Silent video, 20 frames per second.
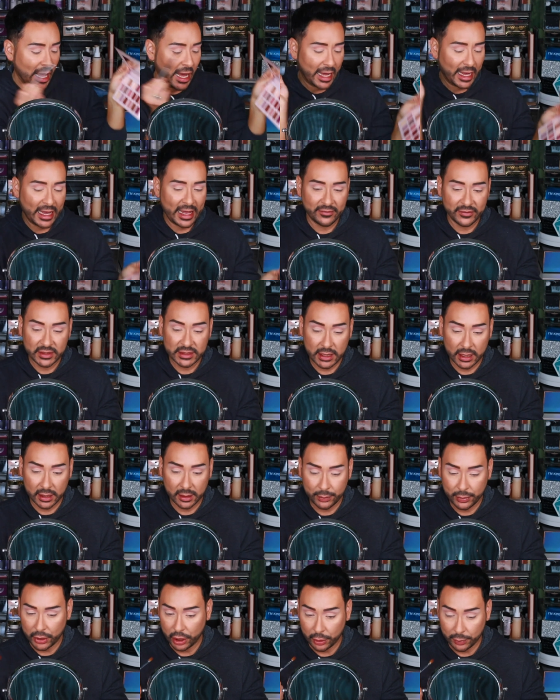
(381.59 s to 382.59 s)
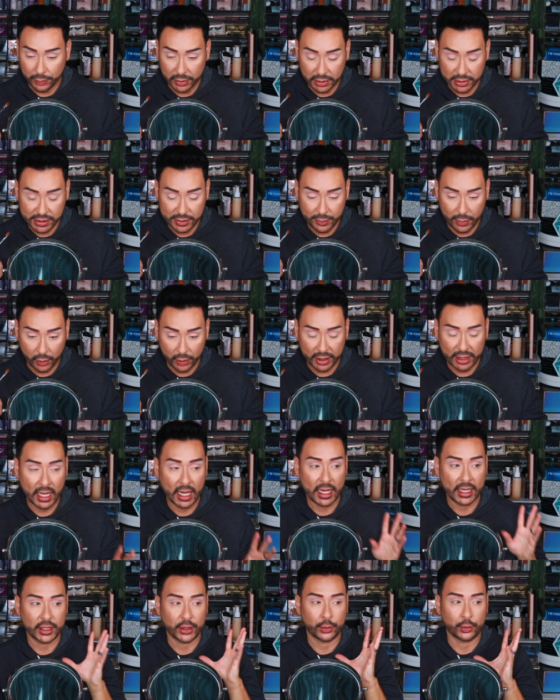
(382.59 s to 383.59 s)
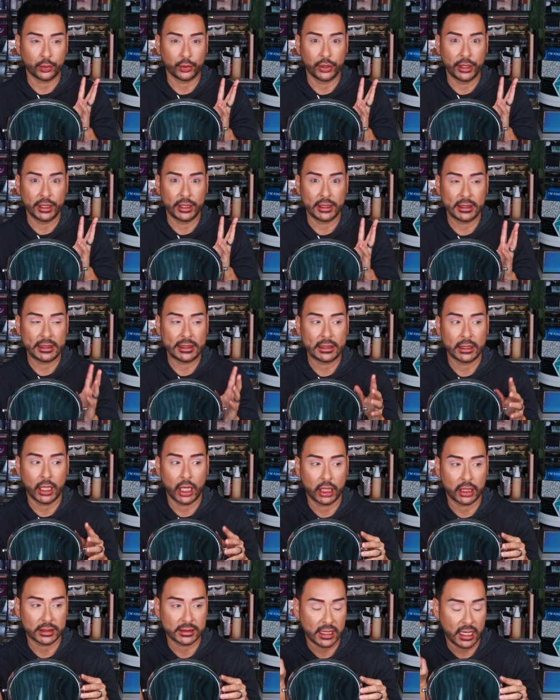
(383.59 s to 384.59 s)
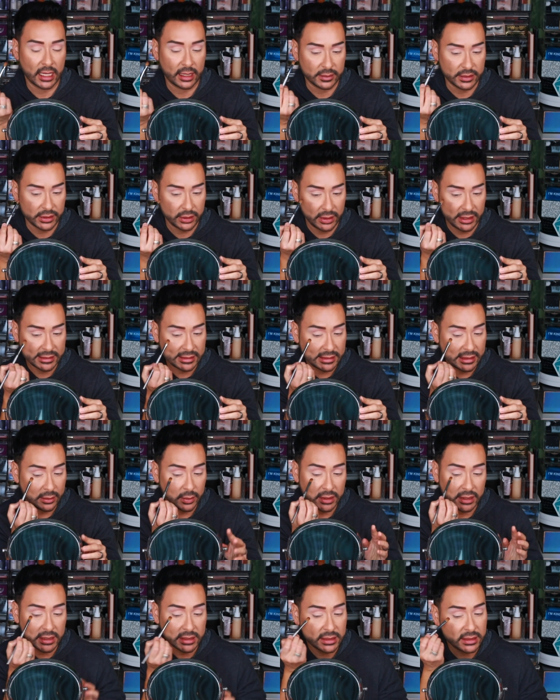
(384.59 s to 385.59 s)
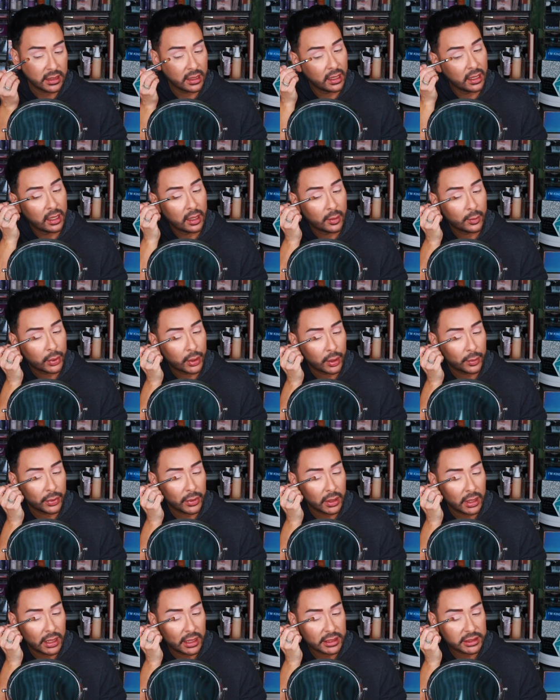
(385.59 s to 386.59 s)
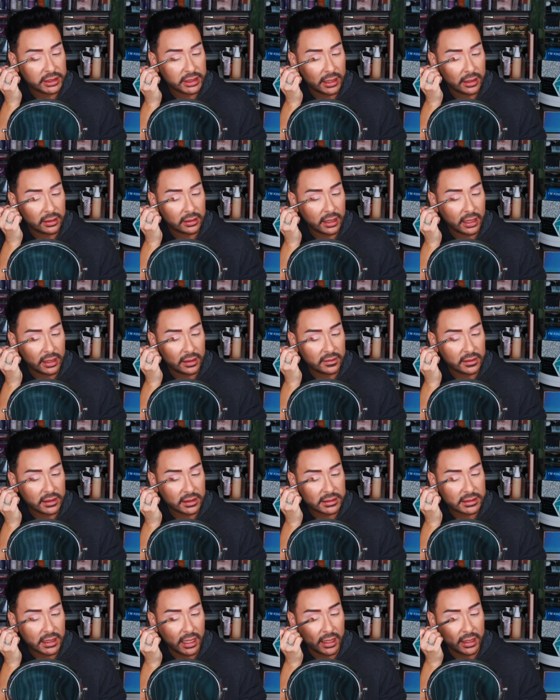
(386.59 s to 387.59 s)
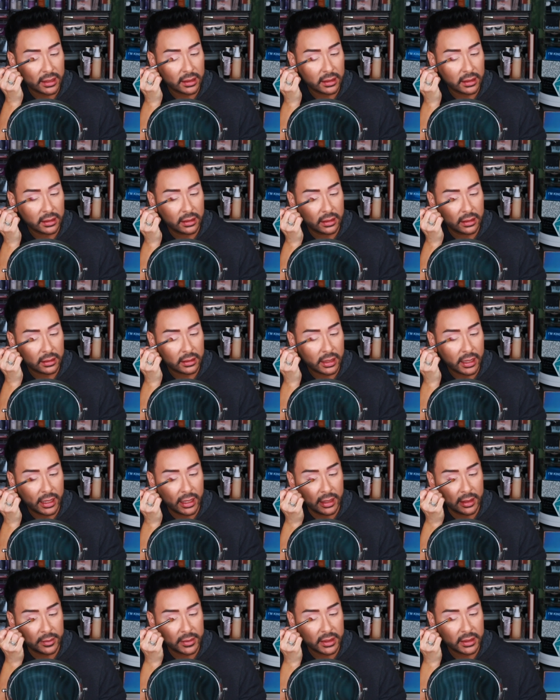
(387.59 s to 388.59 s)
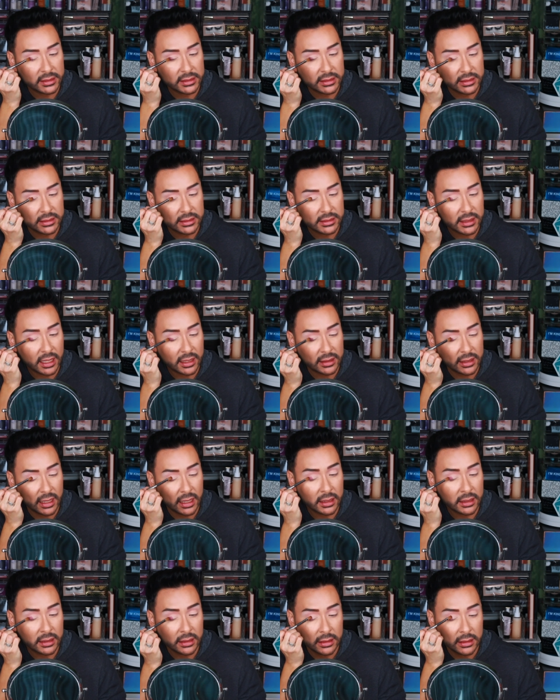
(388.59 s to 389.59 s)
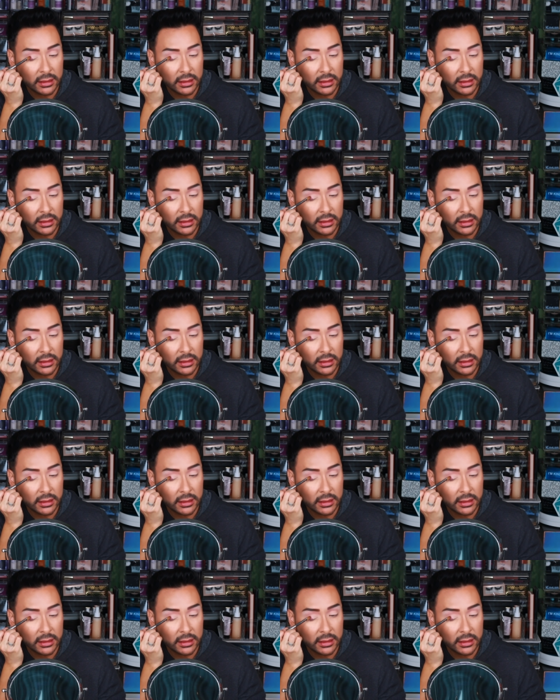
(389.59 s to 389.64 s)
I haven't done a purple smoky eye in a really long time. So let's see what this purple eyeshadow kind of looks like. Okay, I'm gonna dot that